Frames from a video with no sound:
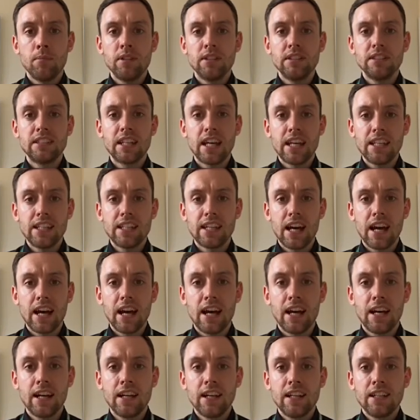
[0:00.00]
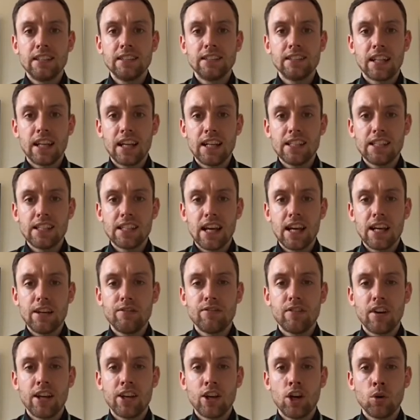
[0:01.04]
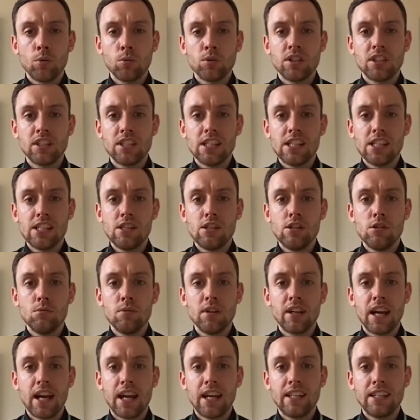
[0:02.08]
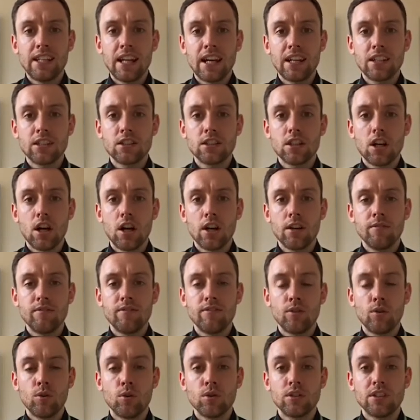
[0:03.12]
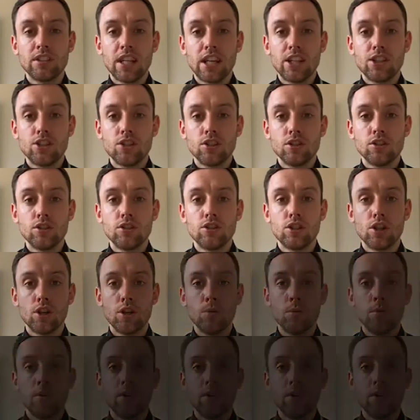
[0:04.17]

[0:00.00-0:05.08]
Take care, stay safe, and I will see you again next time for session 2.